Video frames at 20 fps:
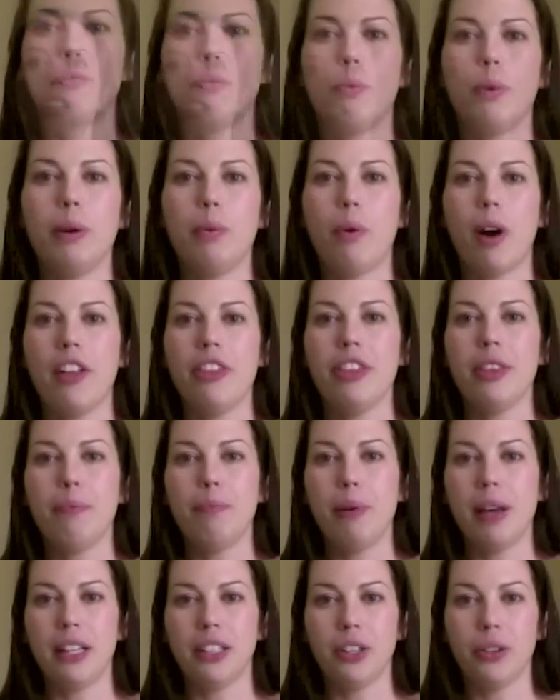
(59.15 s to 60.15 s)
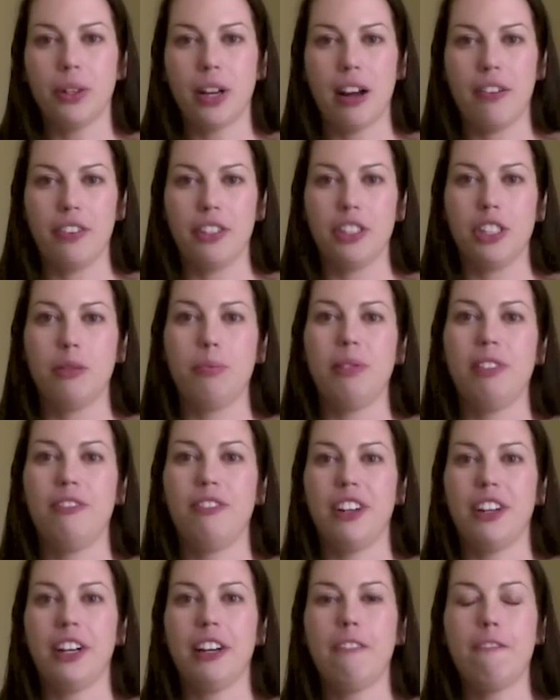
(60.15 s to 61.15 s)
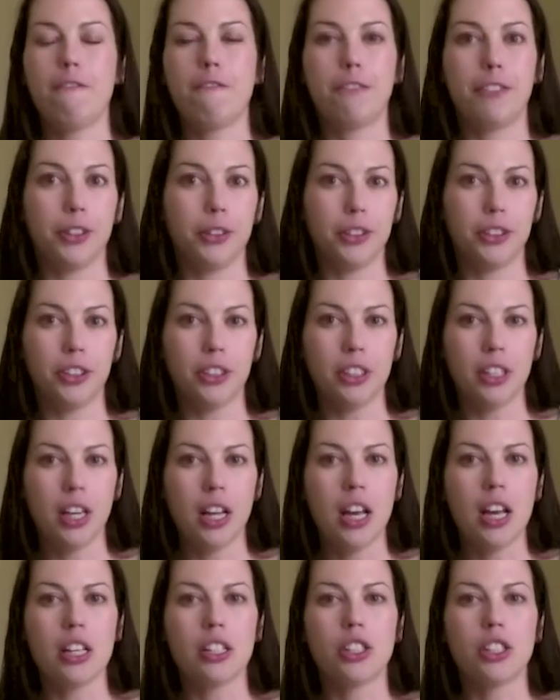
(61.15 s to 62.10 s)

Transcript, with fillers: We want the pillow cover to be very full,